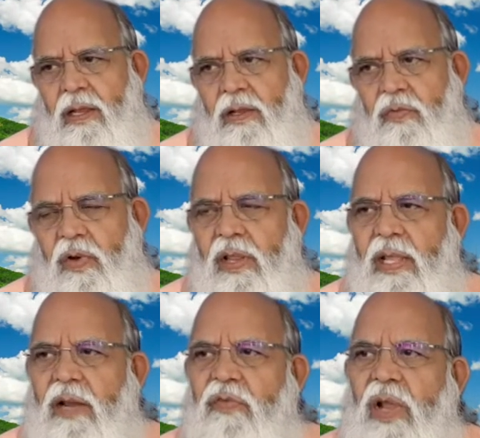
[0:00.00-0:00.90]
For
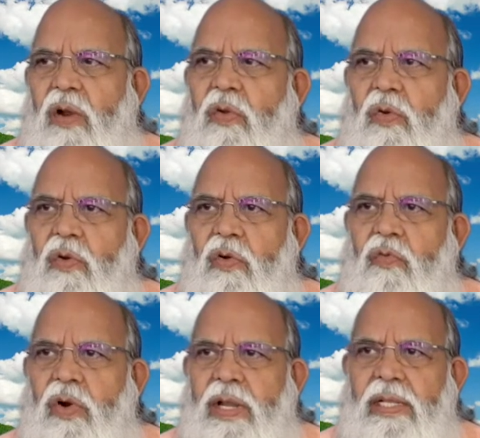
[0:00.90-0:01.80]
that, we have to know
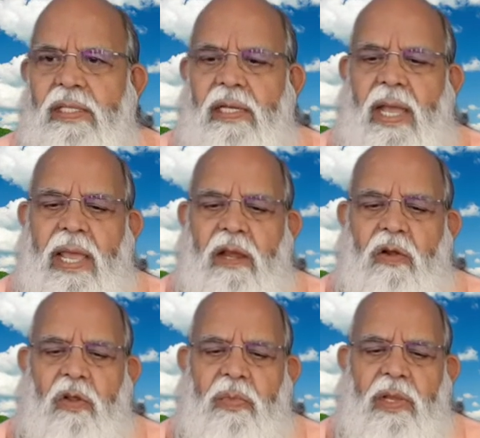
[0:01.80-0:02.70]
what is the
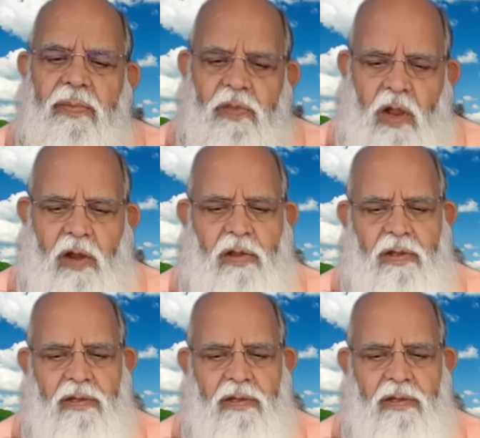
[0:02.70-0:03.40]
anatomy of thought.